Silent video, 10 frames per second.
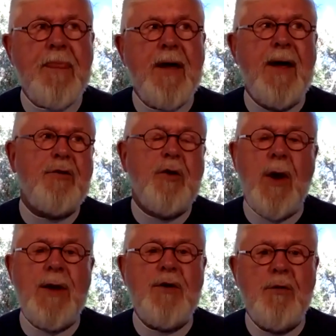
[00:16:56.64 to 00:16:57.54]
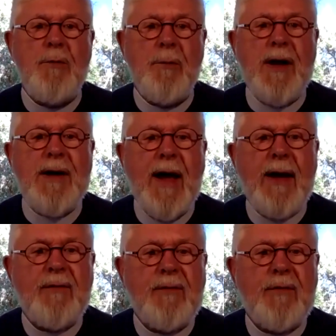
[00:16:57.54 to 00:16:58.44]
And so I knew my dad
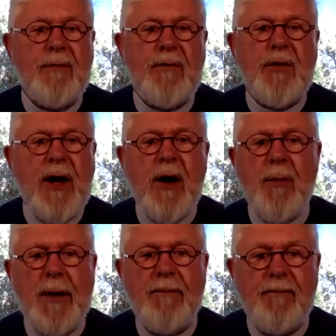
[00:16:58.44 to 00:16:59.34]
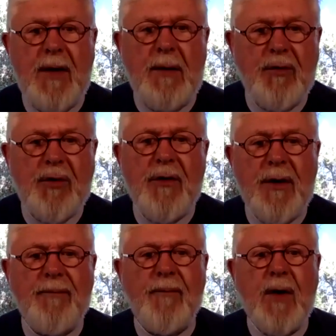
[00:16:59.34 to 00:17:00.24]
took care of me. He was going
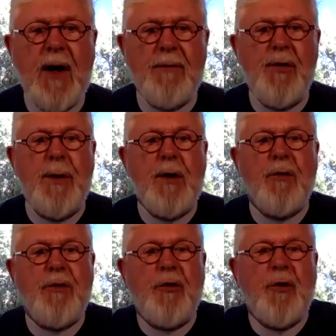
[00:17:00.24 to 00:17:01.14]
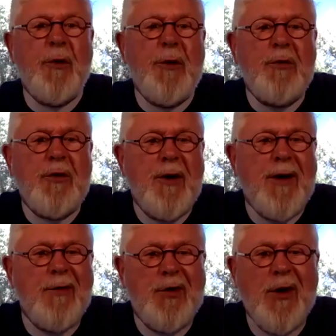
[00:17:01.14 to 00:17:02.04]
to cover the bills, or I was going
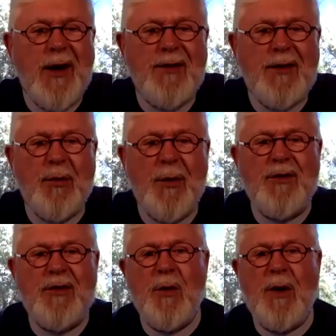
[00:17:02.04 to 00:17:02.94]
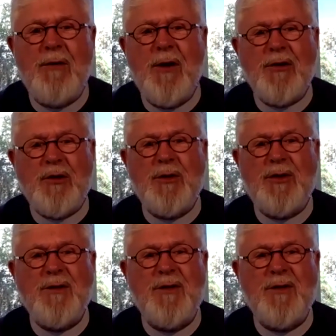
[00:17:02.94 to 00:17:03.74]
to get the sweets or whatever else was